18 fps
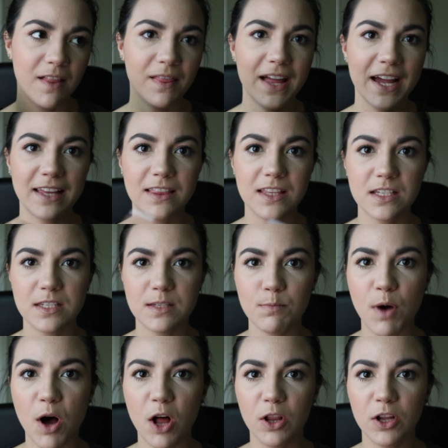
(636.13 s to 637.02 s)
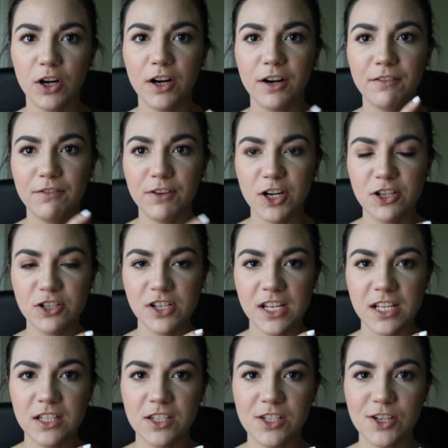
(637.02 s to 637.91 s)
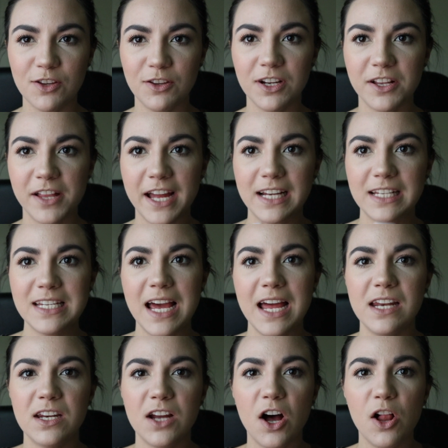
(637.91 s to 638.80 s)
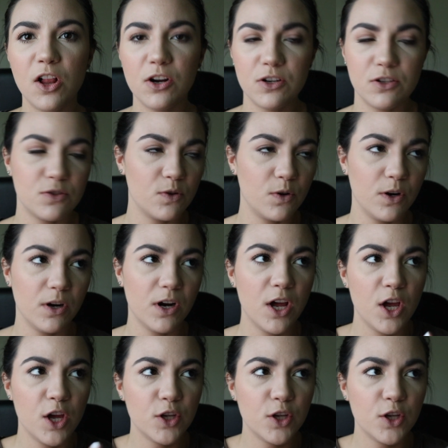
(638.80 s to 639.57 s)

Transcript: like the smaller versions, so they're like $10 or